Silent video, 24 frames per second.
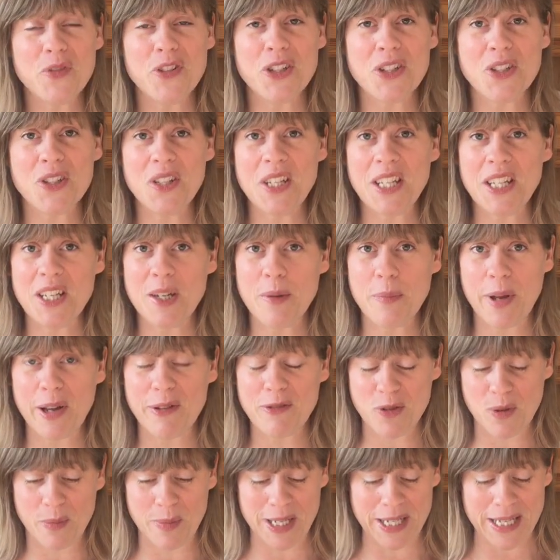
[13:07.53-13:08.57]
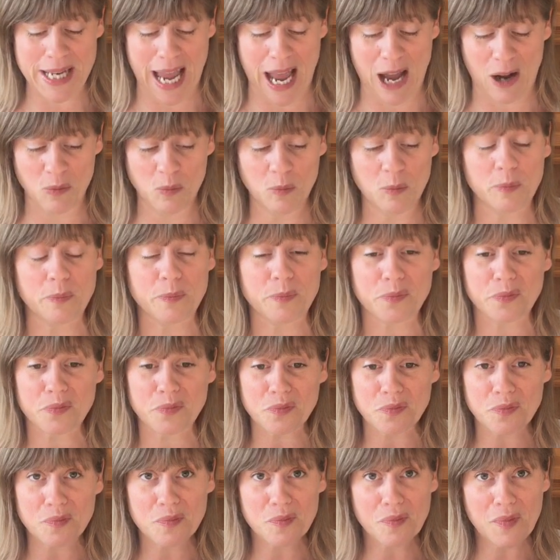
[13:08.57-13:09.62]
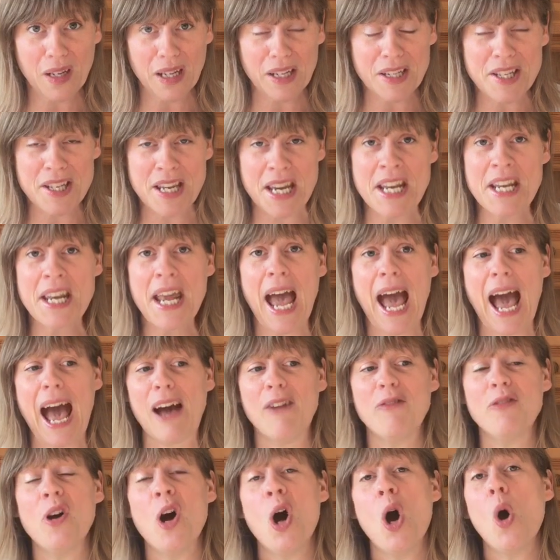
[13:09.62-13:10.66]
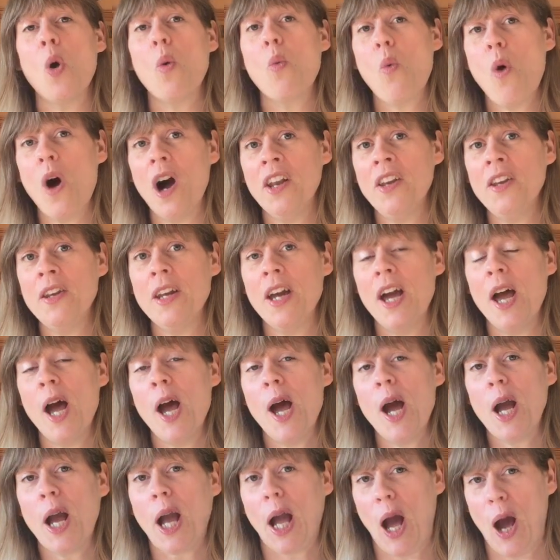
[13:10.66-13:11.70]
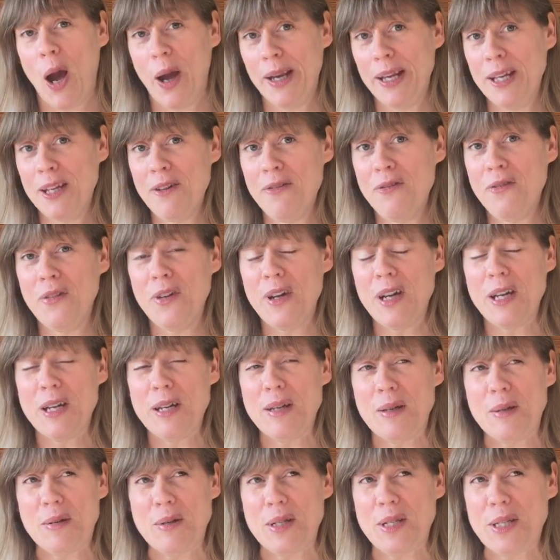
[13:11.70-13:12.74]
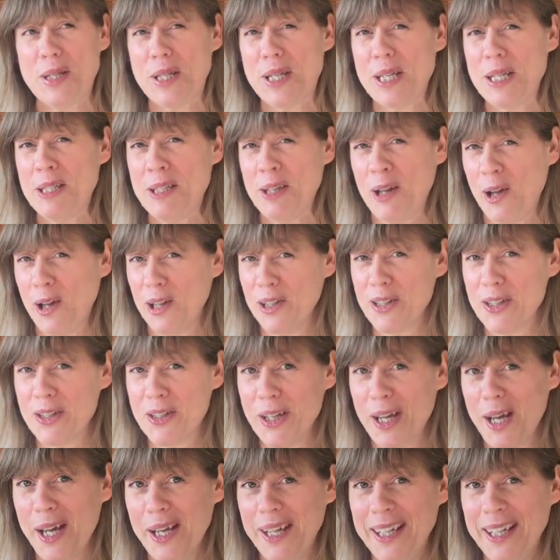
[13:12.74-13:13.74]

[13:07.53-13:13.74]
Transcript: just needed a bit of trimming down. Did have one kind of disaster.